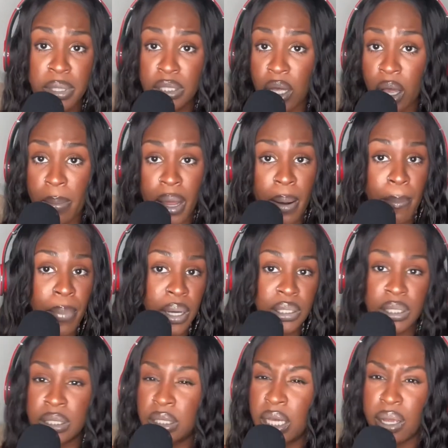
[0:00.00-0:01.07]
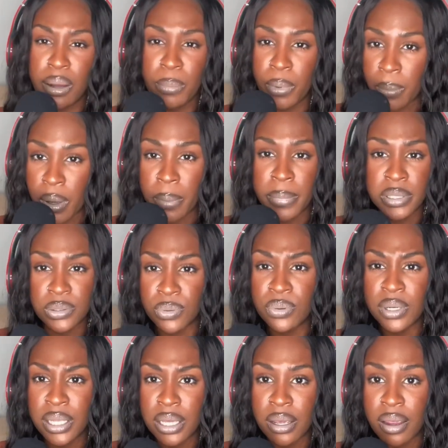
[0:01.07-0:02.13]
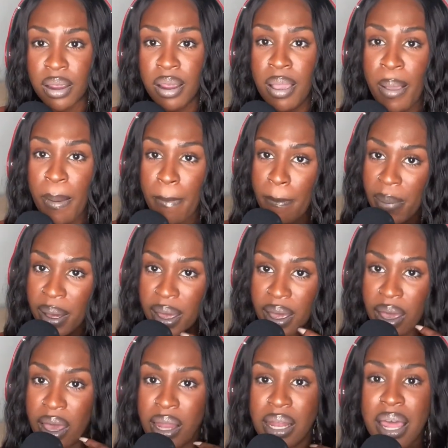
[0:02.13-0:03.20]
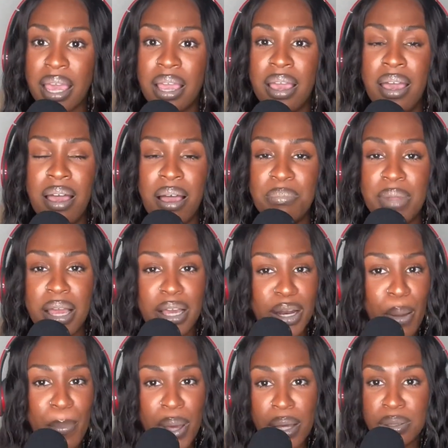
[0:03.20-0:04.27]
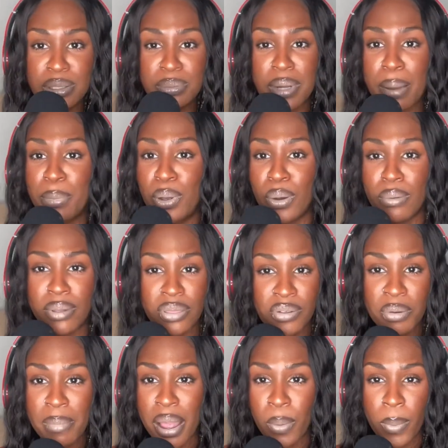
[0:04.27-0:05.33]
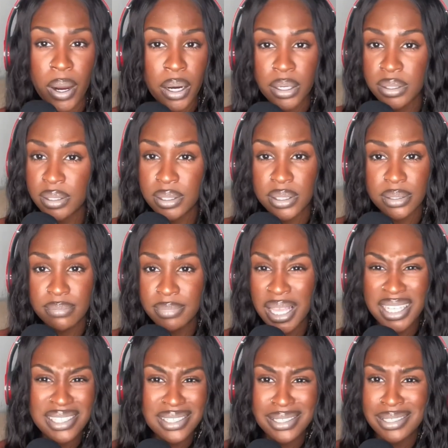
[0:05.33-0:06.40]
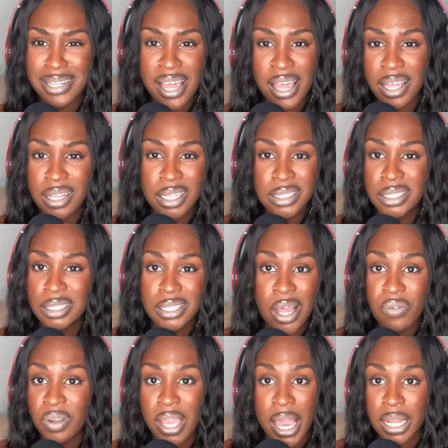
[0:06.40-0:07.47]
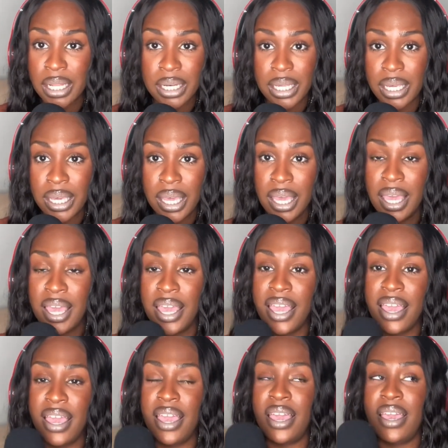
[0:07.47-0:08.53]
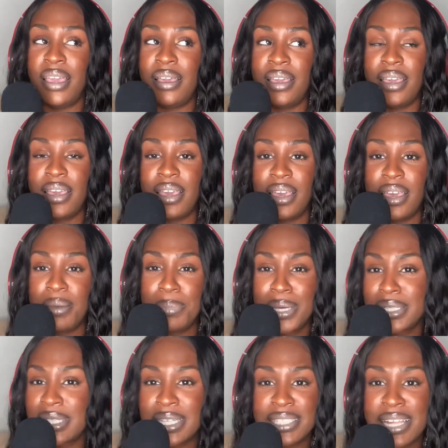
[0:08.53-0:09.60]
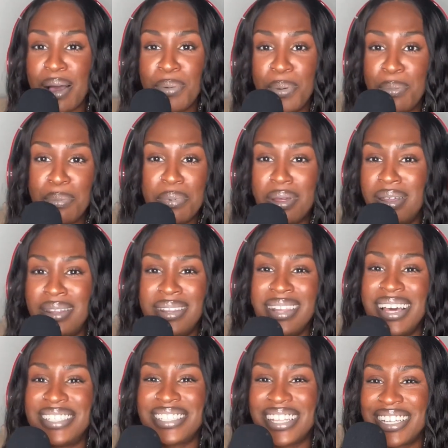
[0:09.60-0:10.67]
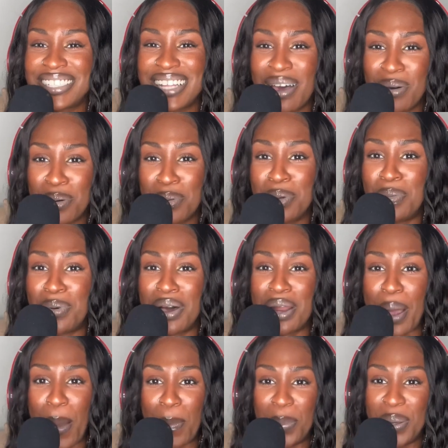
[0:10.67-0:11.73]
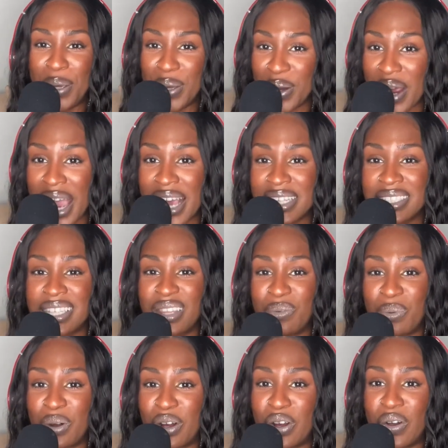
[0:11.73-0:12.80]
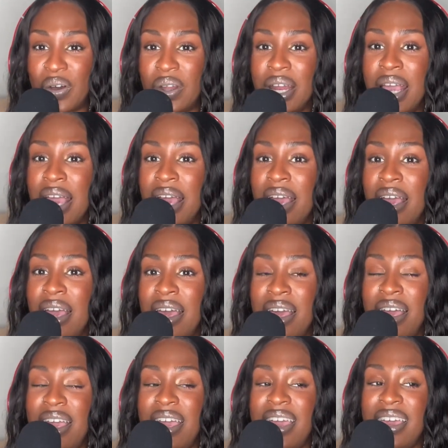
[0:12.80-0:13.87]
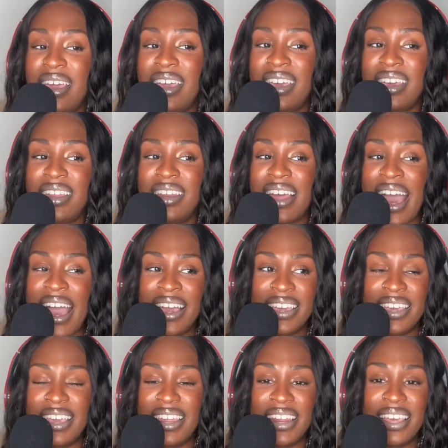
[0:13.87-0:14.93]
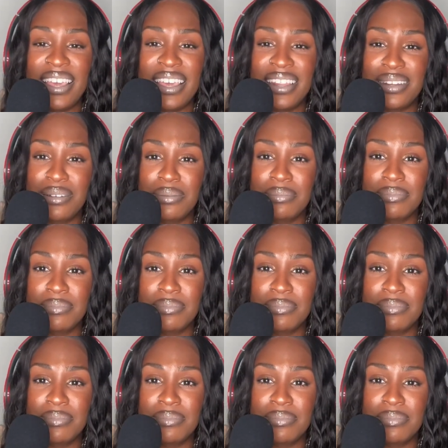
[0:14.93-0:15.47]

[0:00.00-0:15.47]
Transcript: me talk about a bunch of terrible moments on here, but like I'm not going to post when I'm going through my worst. That's just not reality. Because that's not what that's not what we want to appear as to the world. And I get it.